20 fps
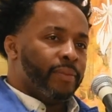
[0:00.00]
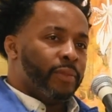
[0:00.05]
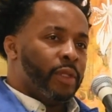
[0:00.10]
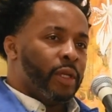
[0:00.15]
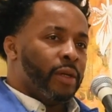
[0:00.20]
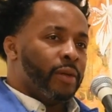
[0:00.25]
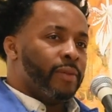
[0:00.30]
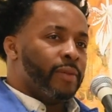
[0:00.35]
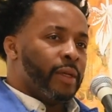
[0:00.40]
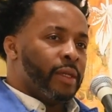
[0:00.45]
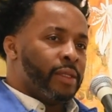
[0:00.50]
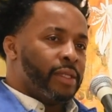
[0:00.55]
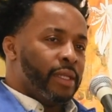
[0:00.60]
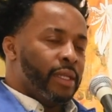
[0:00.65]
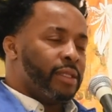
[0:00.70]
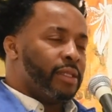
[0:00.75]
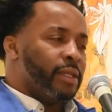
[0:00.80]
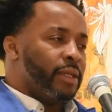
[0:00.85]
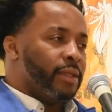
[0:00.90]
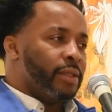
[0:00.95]
the
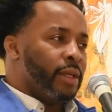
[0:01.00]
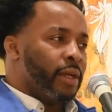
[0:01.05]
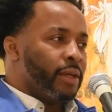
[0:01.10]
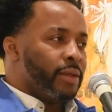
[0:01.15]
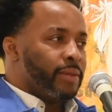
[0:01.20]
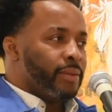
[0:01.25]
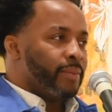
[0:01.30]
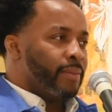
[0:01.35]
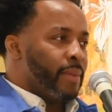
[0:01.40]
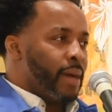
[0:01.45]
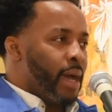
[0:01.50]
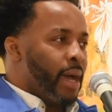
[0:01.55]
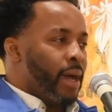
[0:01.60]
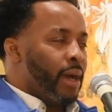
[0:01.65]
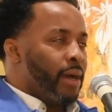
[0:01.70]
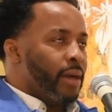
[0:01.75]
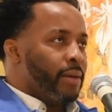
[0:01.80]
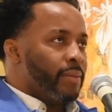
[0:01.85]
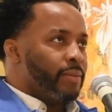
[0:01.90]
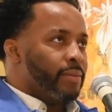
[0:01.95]
assistant,
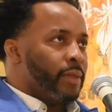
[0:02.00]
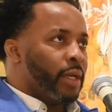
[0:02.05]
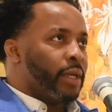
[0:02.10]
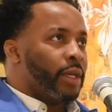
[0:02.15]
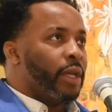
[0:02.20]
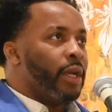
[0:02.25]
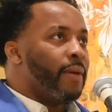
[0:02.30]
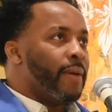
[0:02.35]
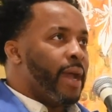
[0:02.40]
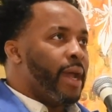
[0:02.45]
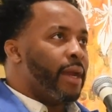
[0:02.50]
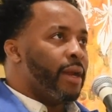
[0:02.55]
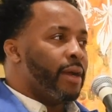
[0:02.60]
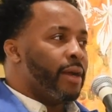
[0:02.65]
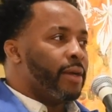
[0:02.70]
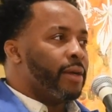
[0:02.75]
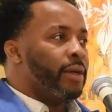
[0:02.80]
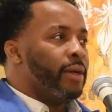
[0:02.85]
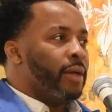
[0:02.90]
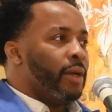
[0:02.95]
the
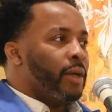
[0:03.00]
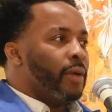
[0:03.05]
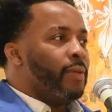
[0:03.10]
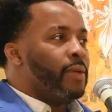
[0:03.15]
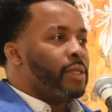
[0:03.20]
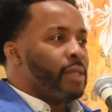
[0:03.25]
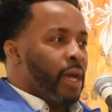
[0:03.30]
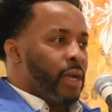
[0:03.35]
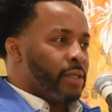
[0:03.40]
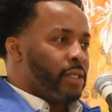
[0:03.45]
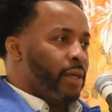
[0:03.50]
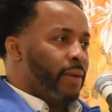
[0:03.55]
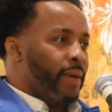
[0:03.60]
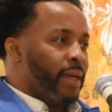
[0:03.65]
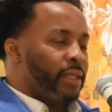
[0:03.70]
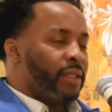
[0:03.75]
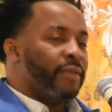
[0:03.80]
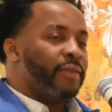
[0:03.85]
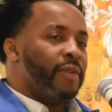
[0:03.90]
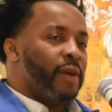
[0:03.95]
curator was also
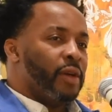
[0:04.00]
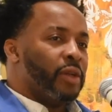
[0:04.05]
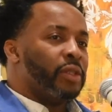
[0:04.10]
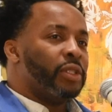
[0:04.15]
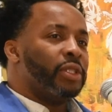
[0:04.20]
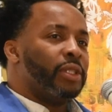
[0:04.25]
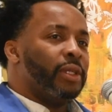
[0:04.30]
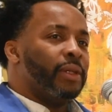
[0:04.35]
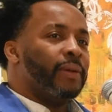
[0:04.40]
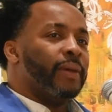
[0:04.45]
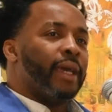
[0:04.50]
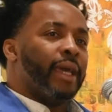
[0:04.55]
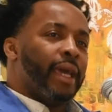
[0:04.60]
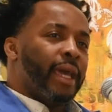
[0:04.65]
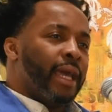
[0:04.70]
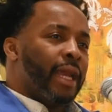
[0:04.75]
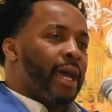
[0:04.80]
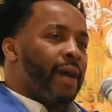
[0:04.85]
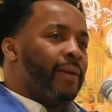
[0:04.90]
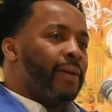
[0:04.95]
at the photo shoot,
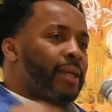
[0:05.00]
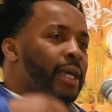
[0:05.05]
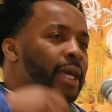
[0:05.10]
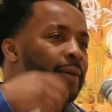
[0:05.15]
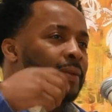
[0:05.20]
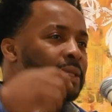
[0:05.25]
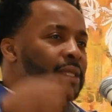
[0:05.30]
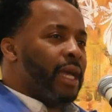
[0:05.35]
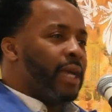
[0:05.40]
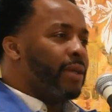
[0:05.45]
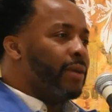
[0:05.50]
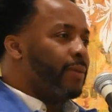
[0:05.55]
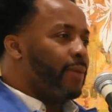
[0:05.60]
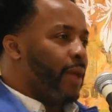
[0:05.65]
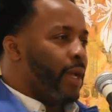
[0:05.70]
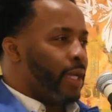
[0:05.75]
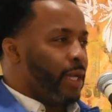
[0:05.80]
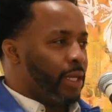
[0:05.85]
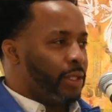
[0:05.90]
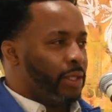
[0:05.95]
and he was like, "You
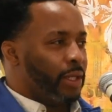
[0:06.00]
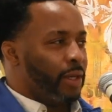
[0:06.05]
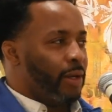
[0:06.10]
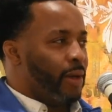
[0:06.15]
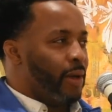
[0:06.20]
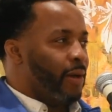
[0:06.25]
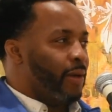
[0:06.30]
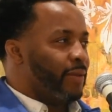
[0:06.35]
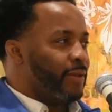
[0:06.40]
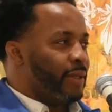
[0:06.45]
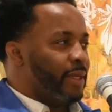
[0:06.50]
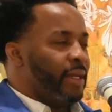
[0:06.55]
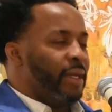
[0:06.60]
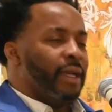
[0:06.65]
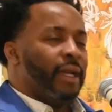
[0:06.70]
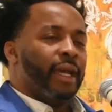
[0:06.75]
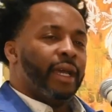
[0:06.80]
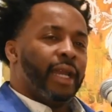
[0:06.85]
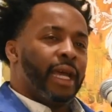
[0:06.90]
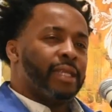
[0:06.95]
think I should go over?"
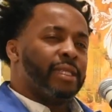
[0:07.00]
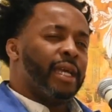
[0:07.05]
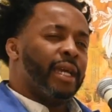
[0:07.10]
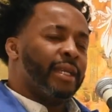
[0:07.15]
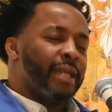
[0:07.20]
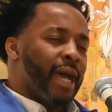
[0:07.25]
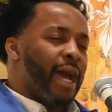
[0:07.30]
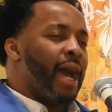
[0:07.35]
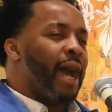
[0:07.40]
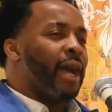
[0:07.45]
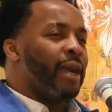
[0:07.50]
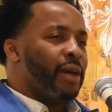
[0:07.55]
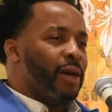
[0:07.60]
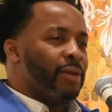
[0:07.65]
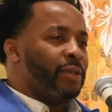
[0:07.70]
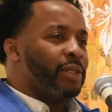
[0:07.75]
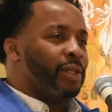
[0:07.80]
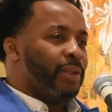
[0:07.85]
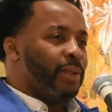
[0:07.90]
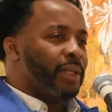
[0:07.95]
I was like, "Nah,
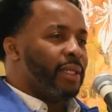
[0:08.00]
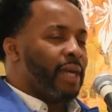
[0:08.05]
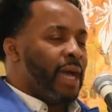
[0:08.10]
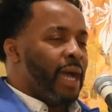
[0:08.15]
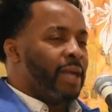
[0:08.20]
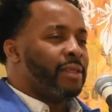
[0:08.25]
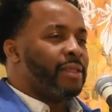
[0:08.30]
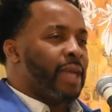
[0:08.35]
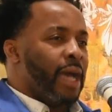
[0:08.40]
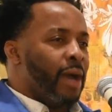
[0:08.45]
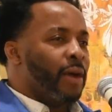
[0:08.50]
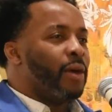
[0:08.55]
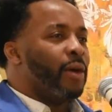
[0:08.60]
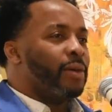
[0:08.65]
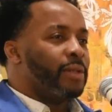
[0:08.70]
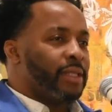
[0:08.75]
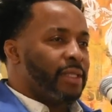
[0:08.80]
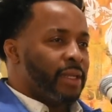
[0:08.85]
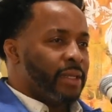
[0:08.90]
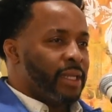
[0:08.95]
I'll go do it. I'll
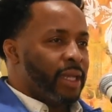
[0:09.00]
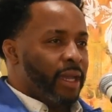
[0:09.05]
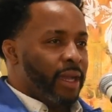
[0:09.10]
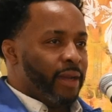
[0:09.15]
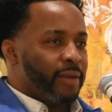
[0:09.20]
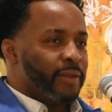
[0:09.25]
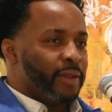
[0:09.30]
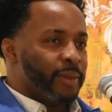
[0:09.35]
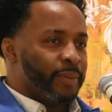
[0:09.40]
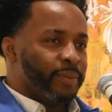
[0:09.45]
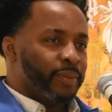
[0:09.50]
go take care of it."